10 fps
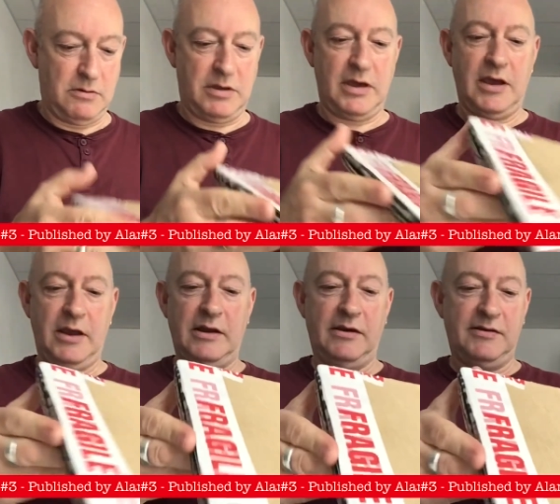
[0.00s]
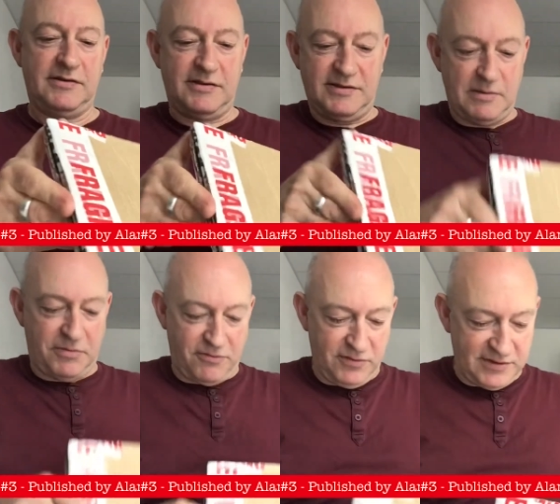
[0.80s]
Okay, now just to zip
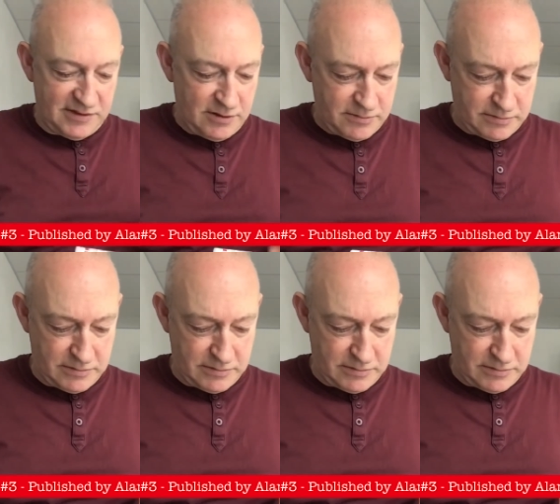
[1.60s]
through this lot.